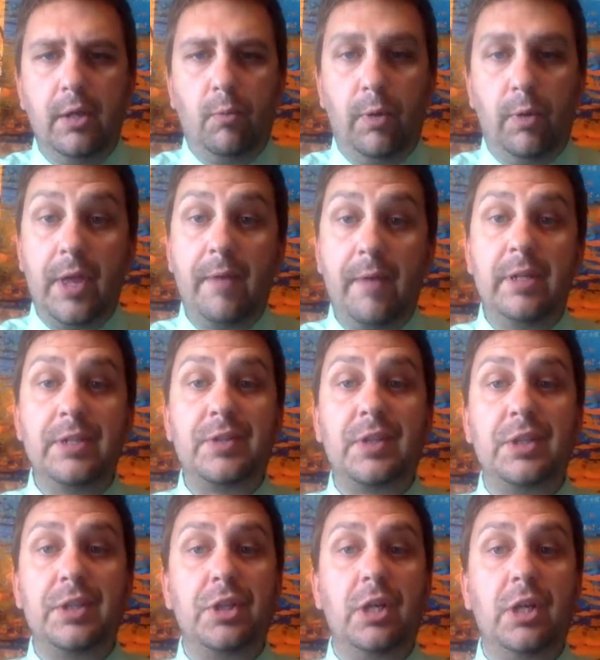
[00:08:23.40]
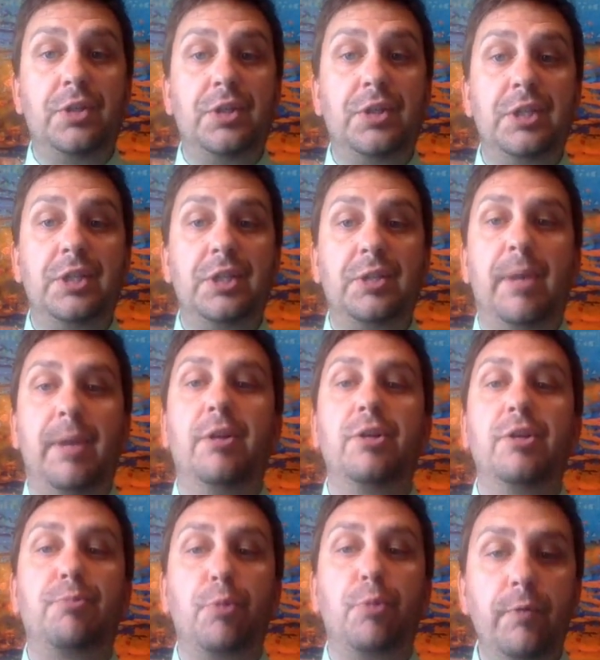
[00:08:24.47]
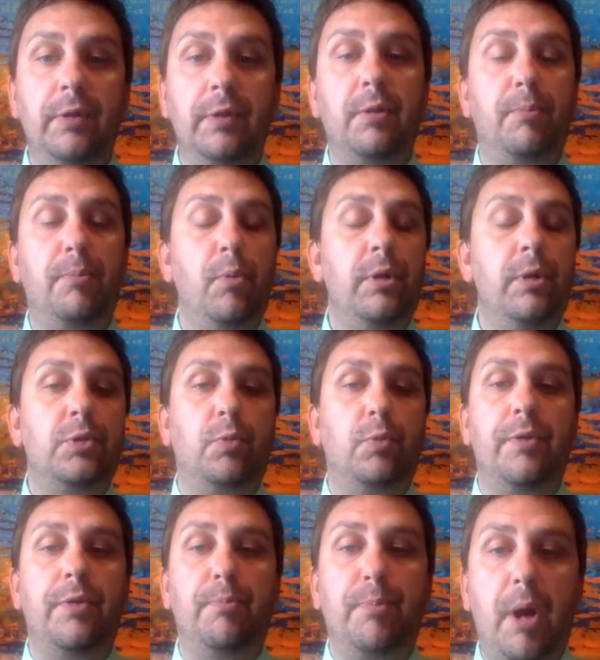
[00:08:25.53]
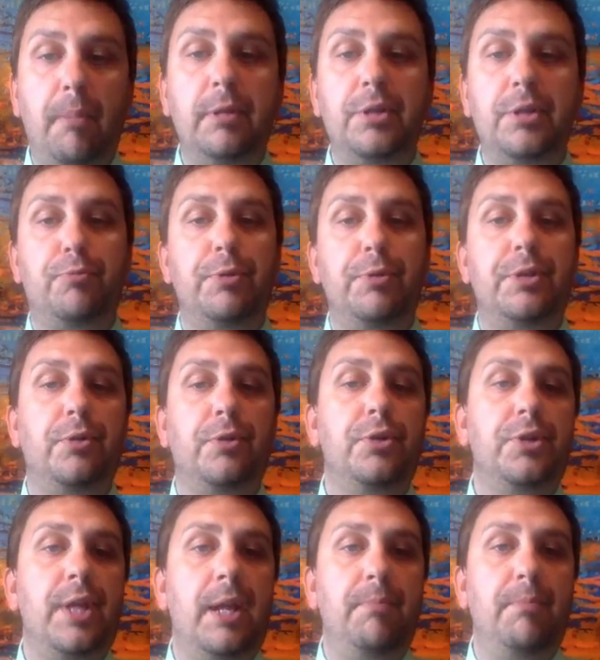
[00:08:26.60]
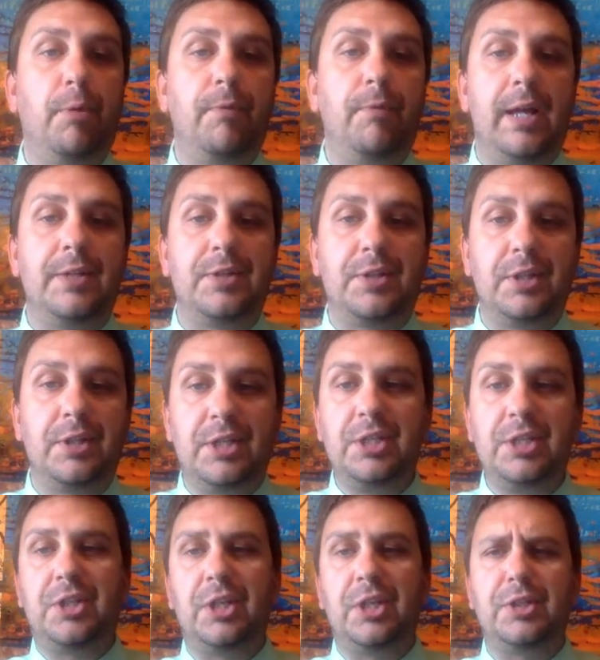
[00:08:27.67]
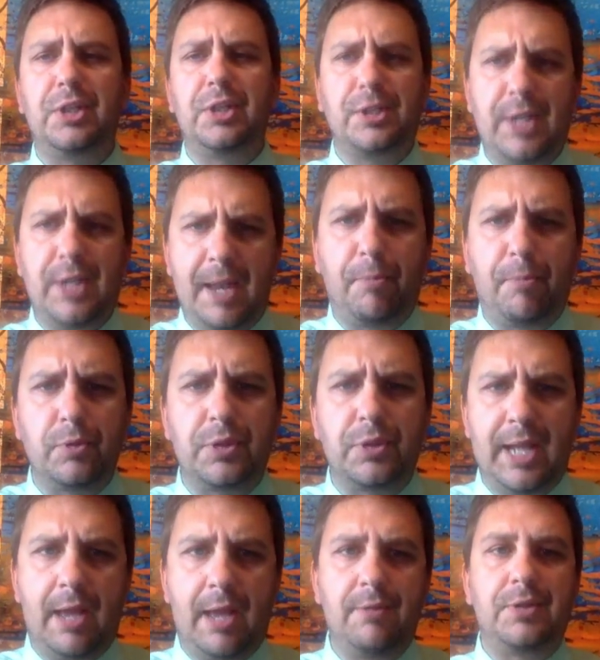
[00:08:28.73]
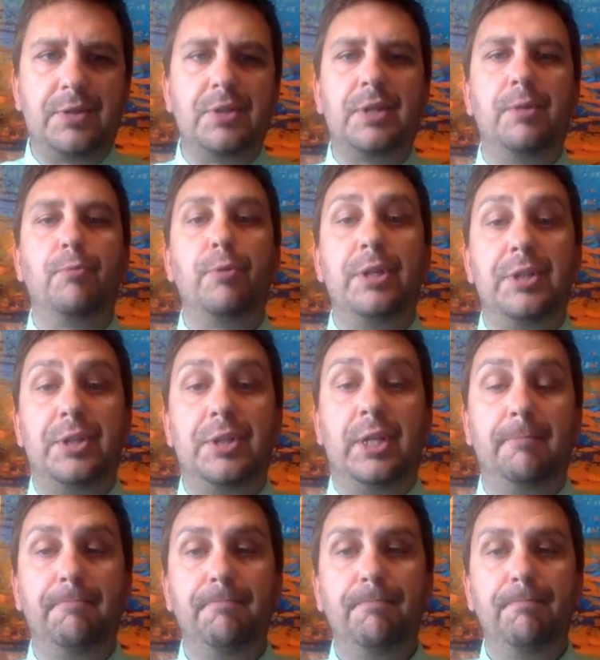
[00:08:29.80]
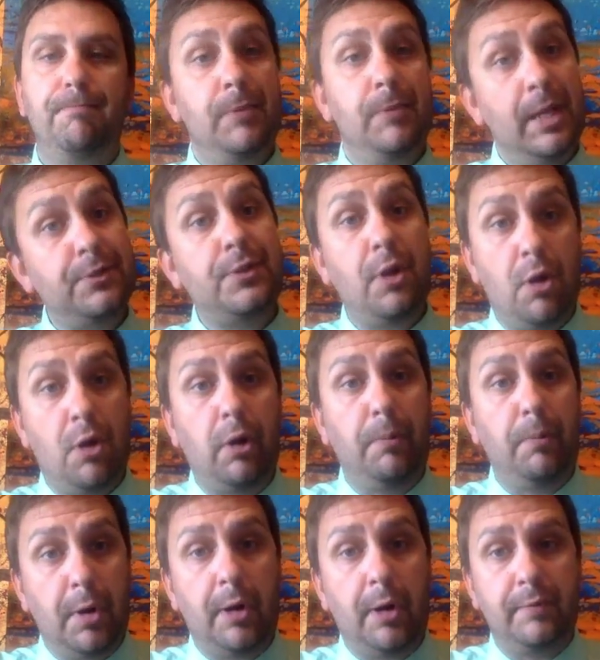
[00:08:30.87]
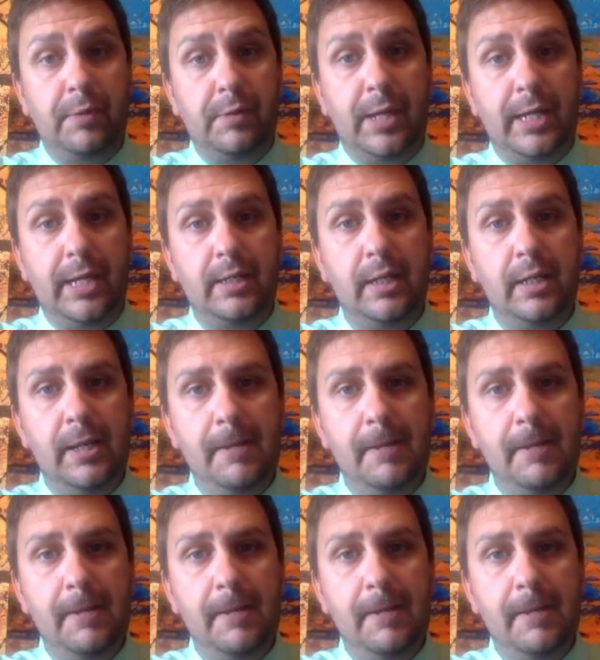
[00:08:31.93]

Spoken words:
With evidence, the judge sees debaters proving their points with published research that provides statistics, examples, analysis, and reasoning. And that's the hard part of debate.